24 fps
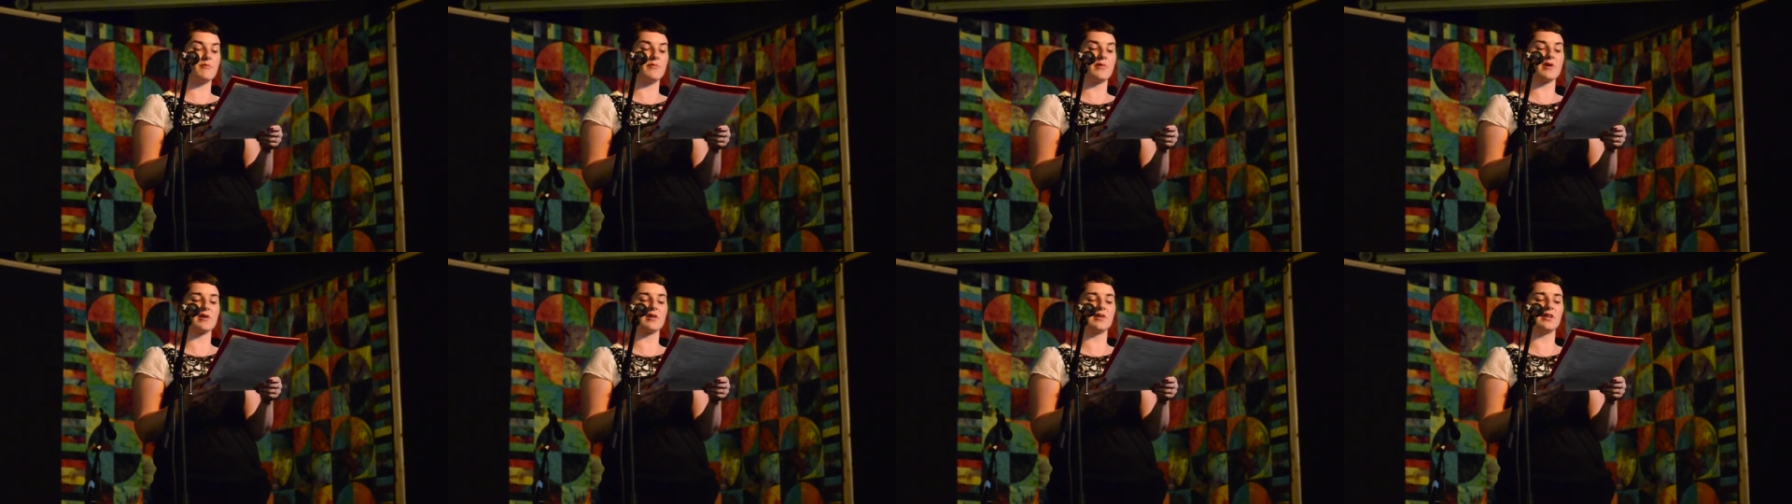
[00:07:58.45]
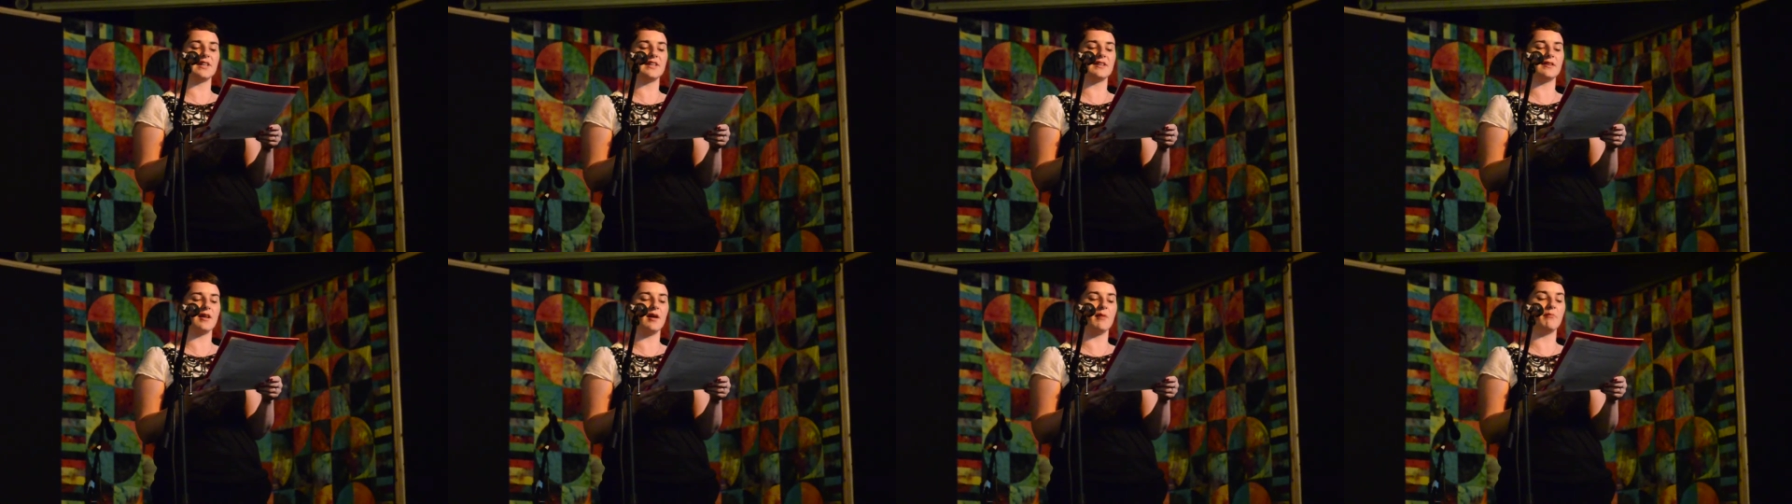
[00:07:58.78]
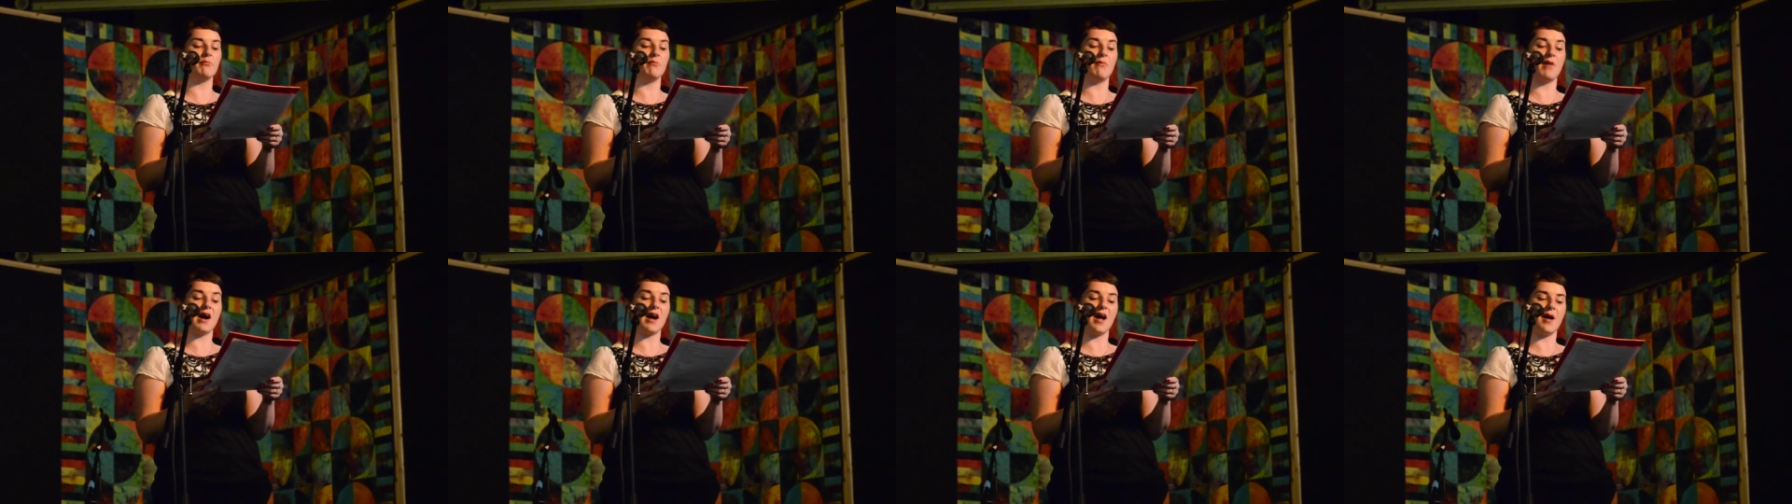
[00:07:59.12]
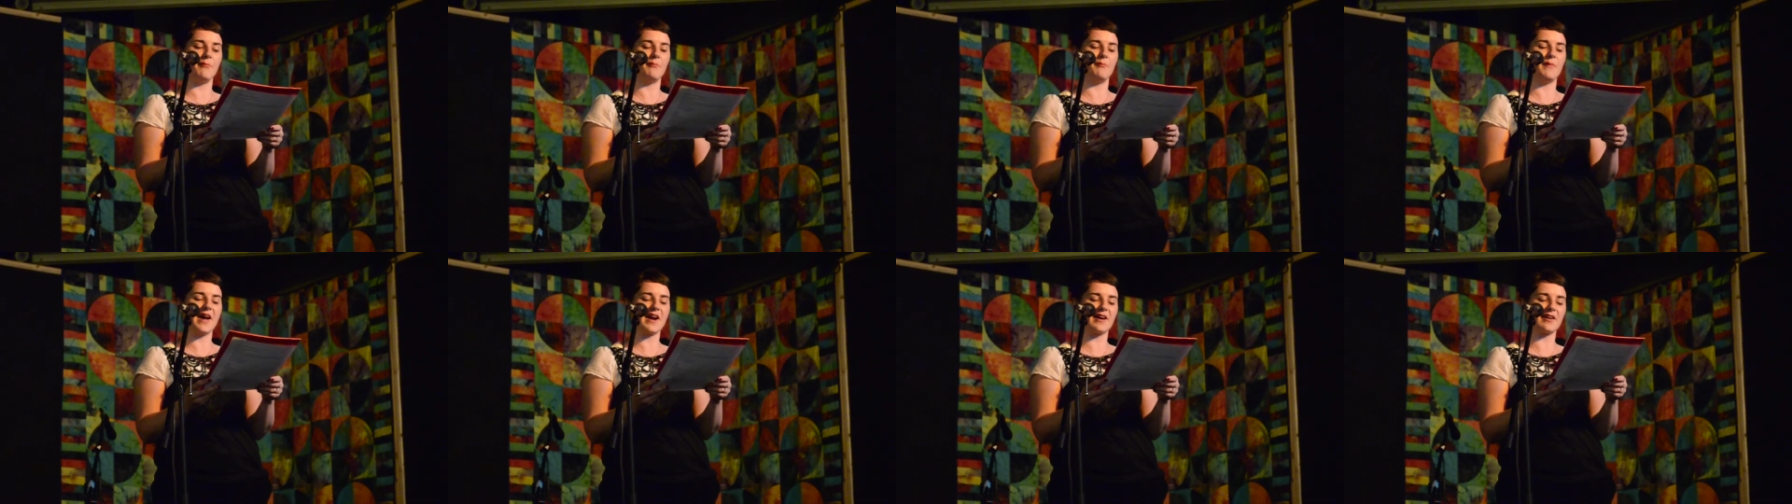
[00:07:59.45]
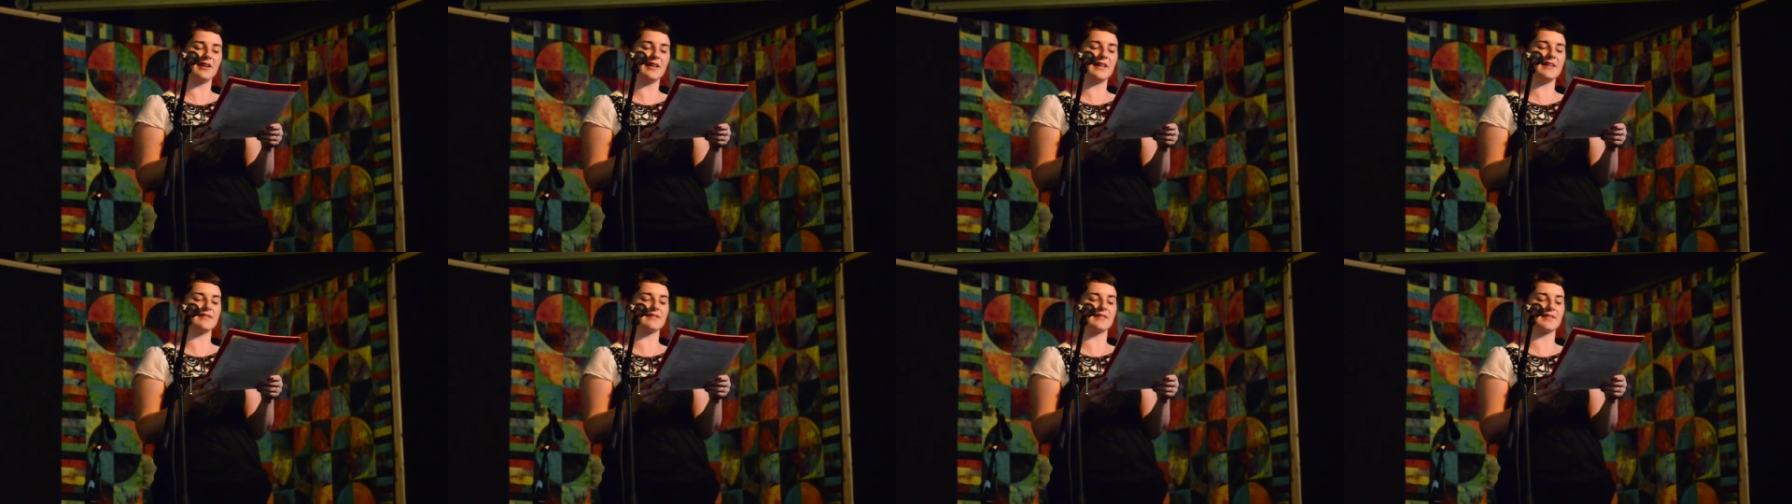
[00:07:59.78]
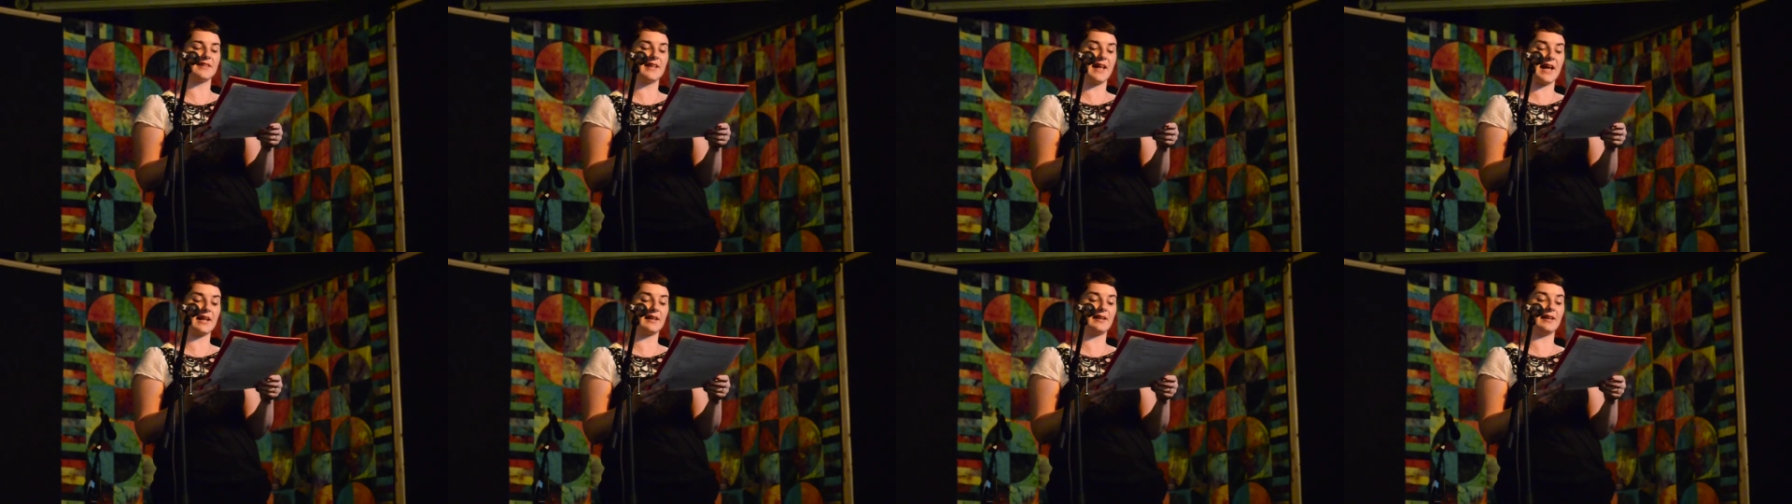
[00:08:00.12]
Marilyn's
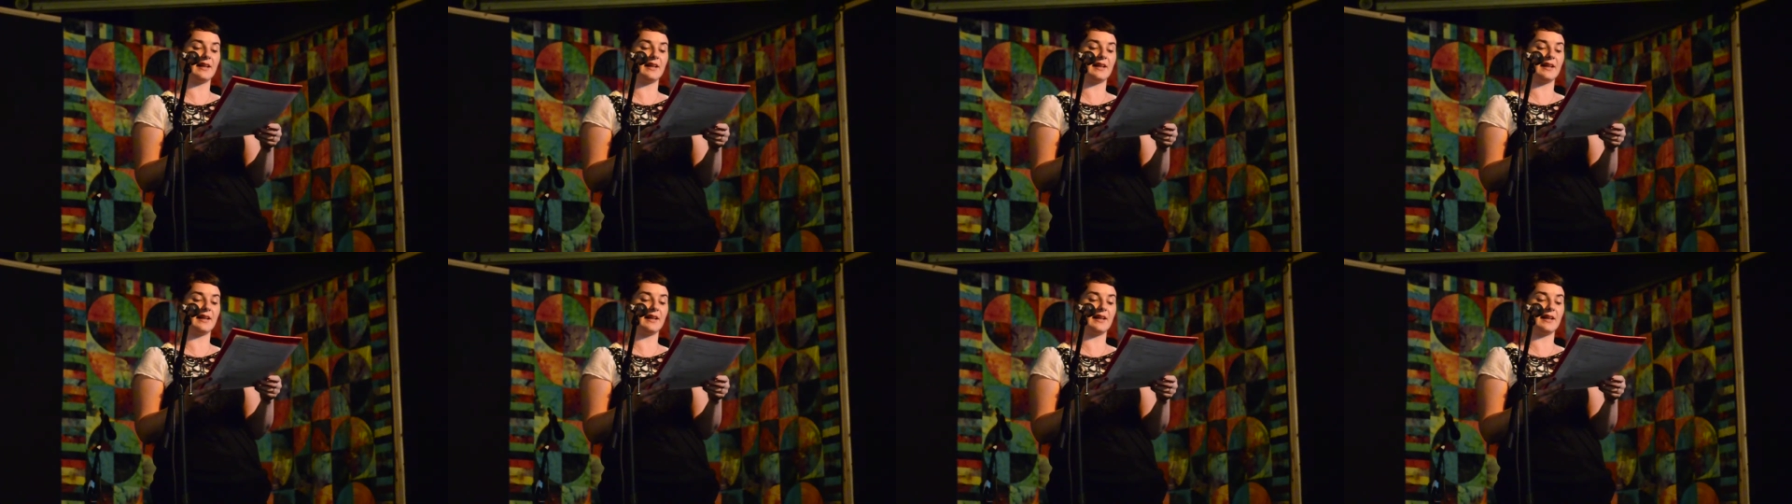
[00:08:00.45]
dead